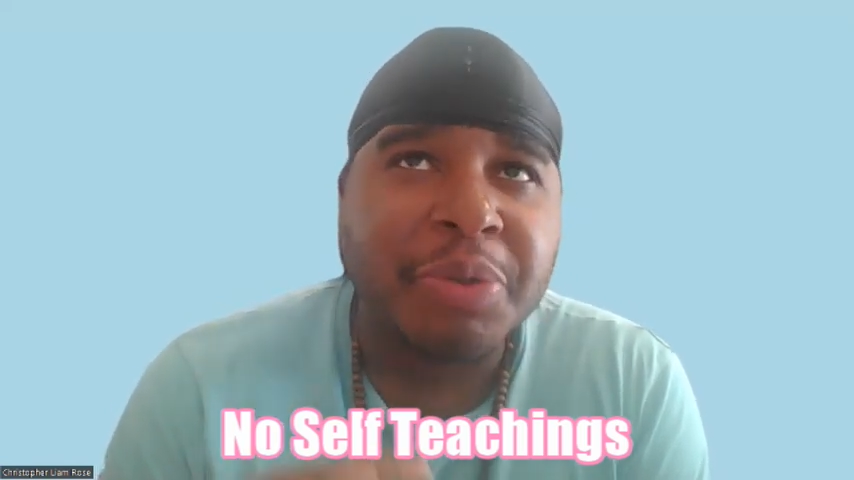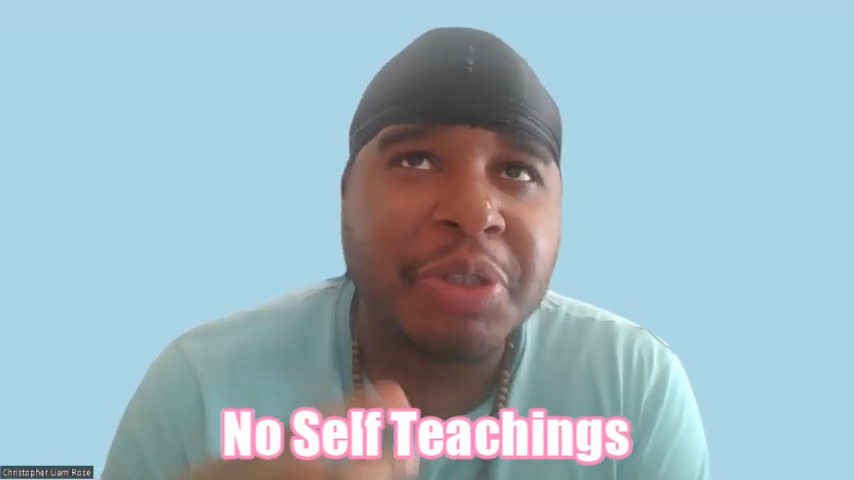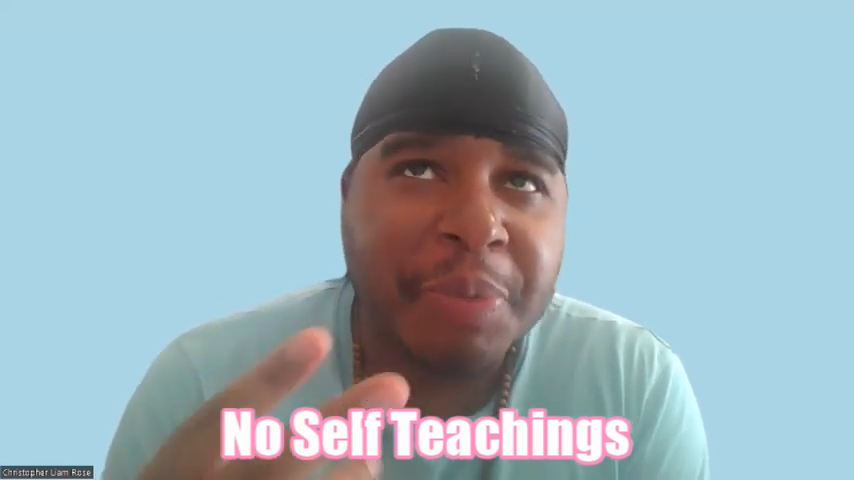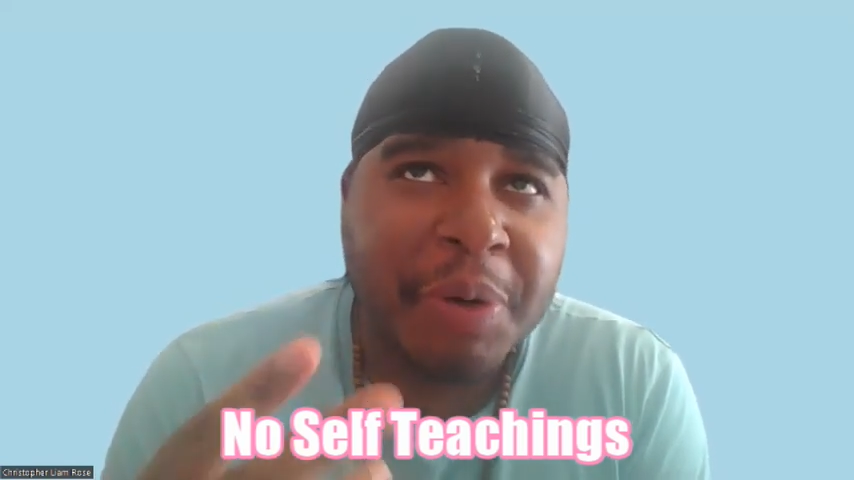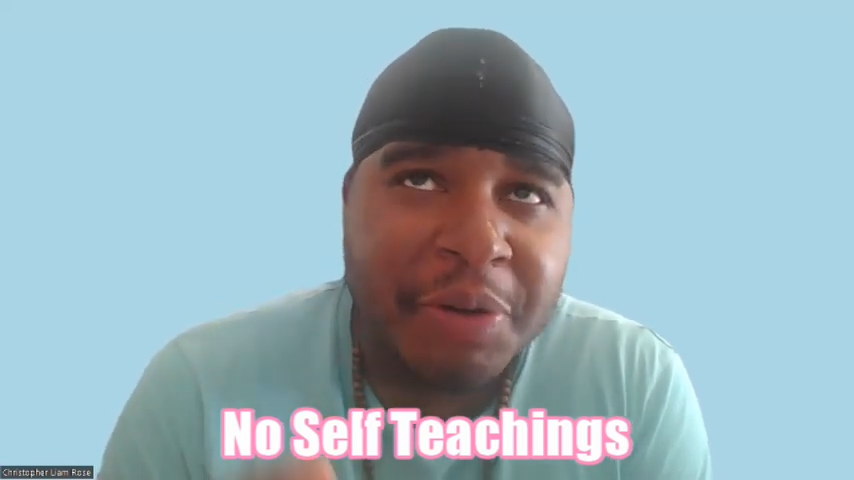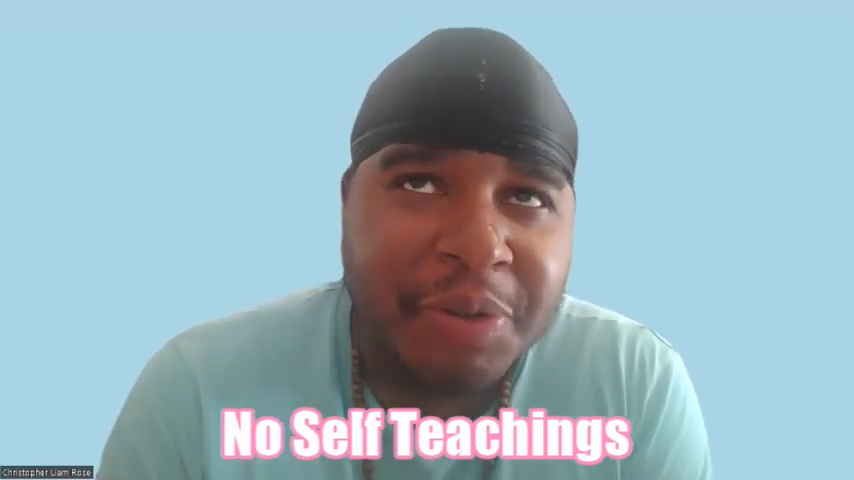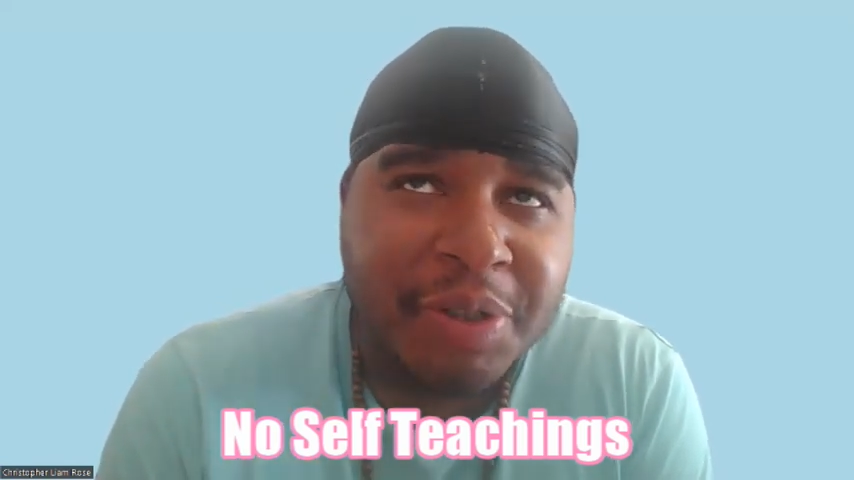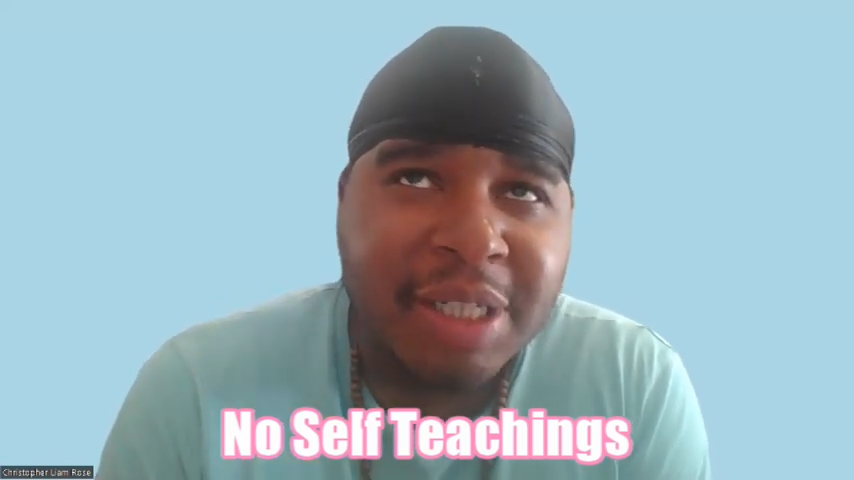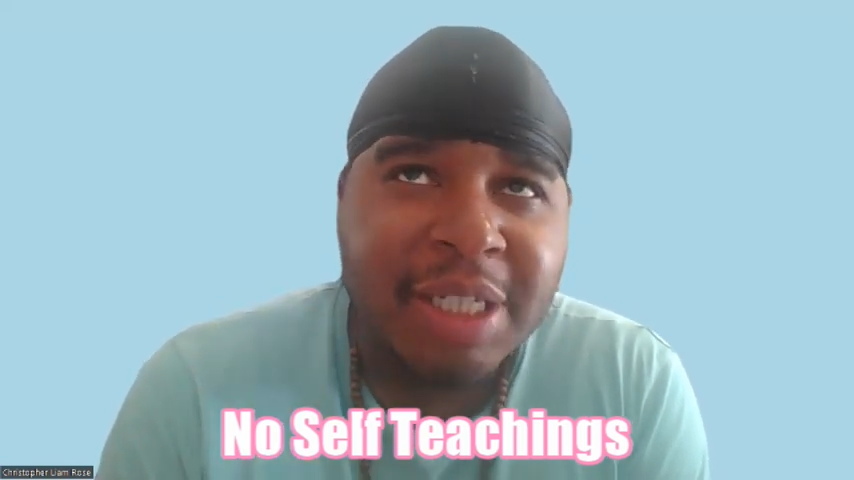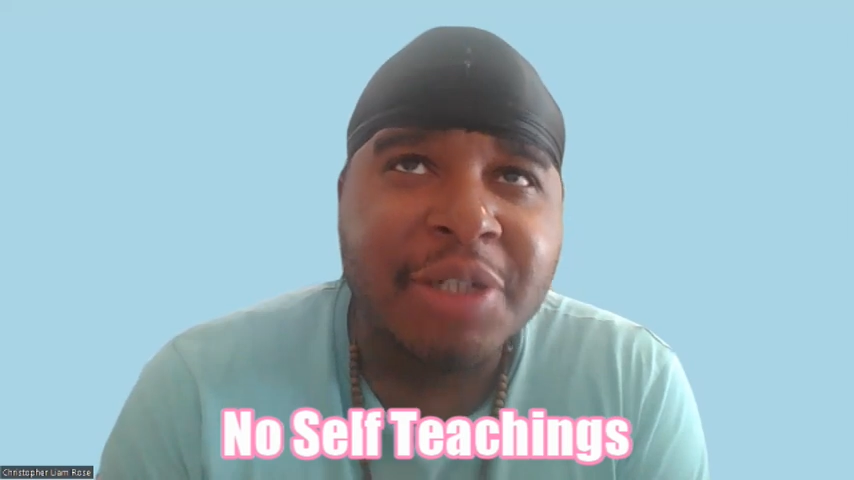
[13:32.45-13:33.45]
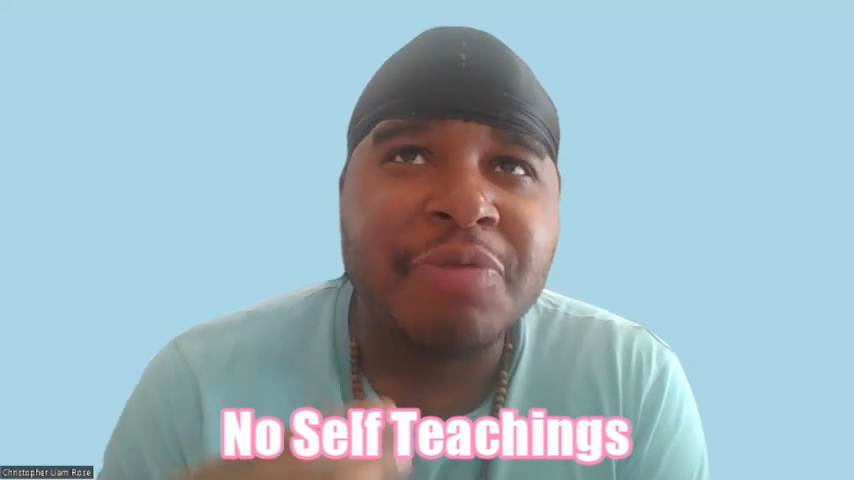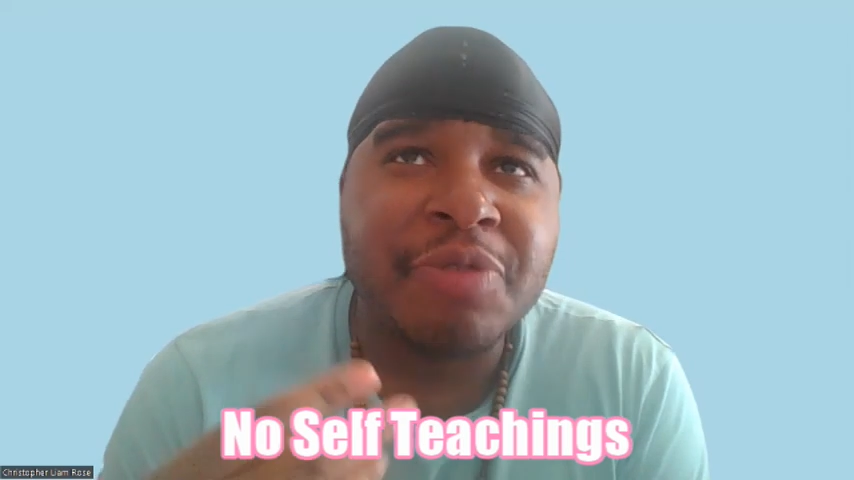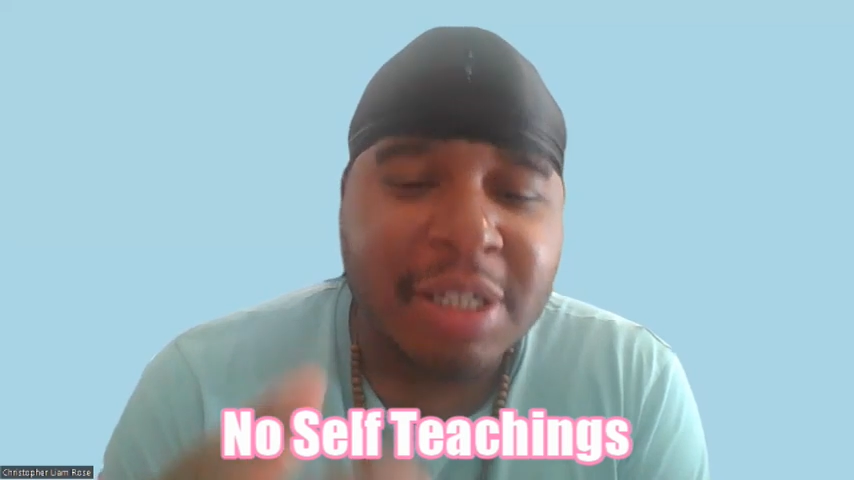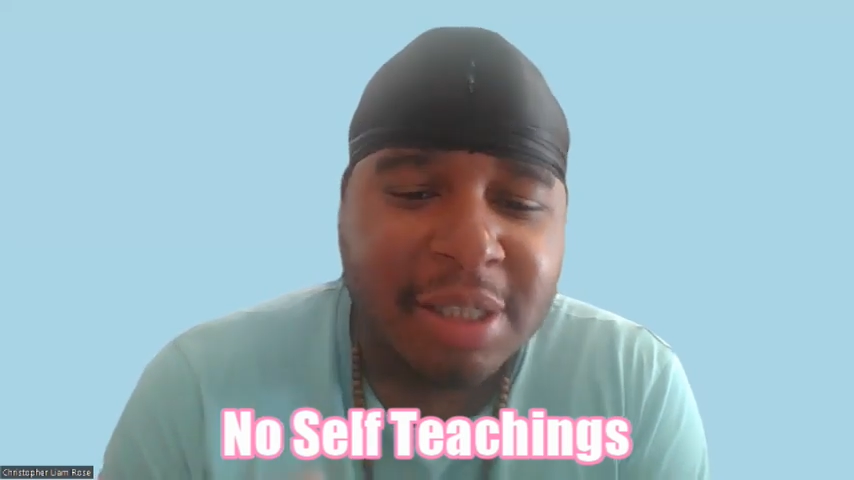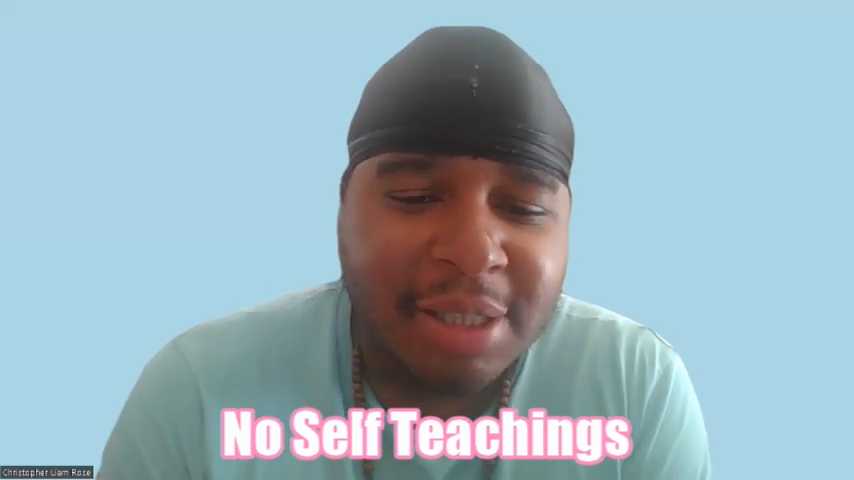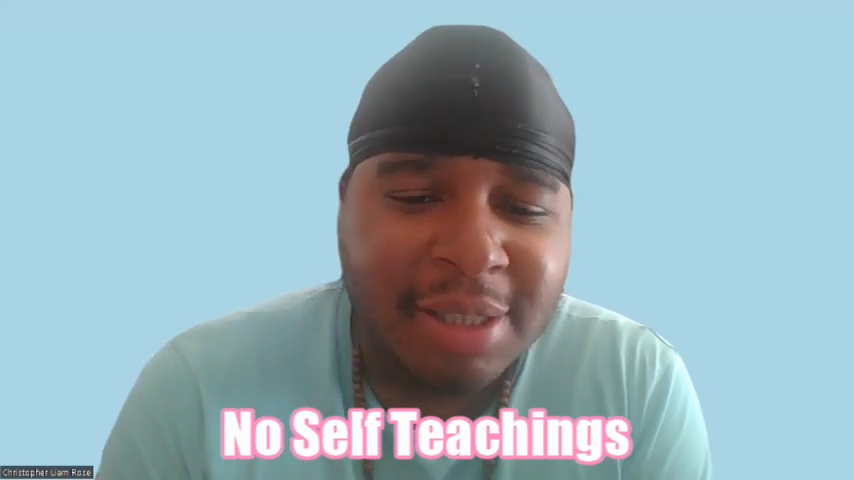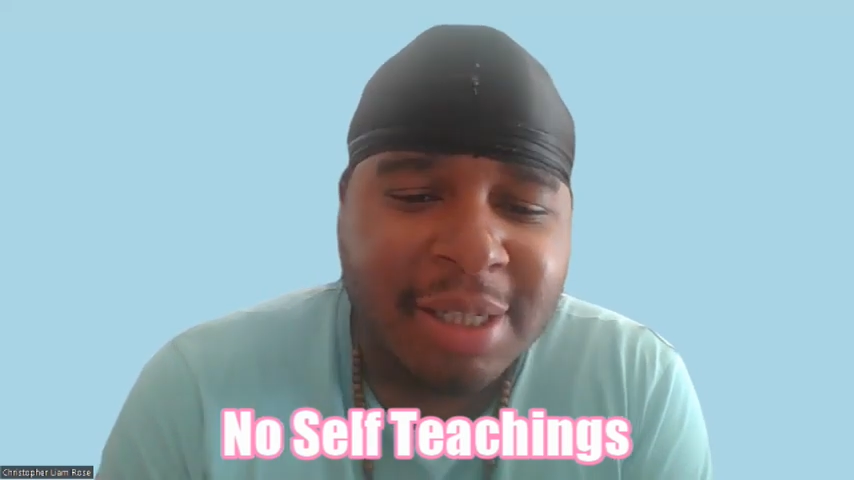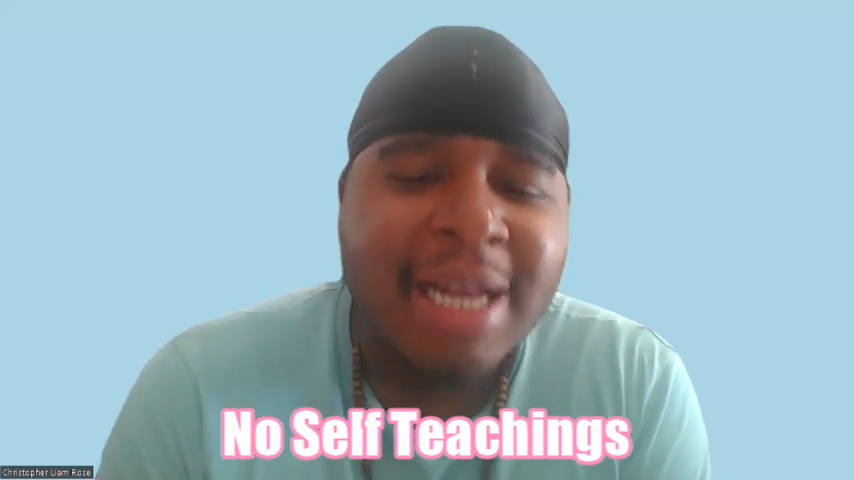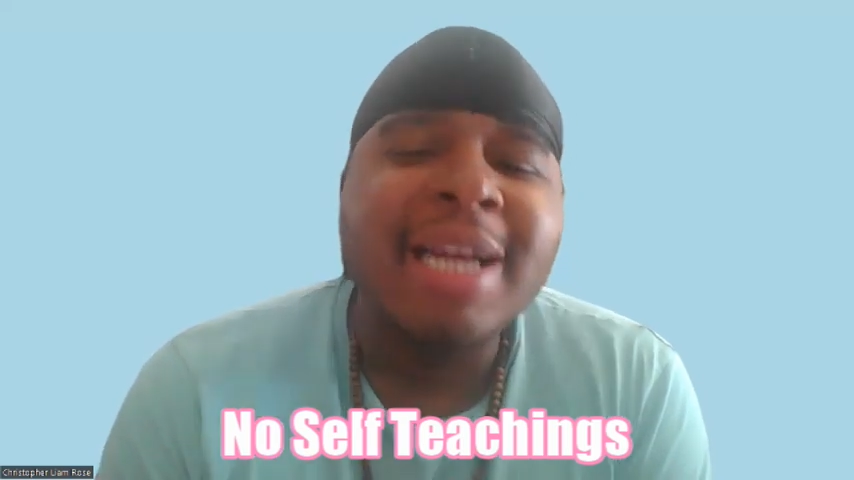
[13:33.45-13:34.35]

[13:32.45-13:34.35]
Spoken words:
prosperity, your riches.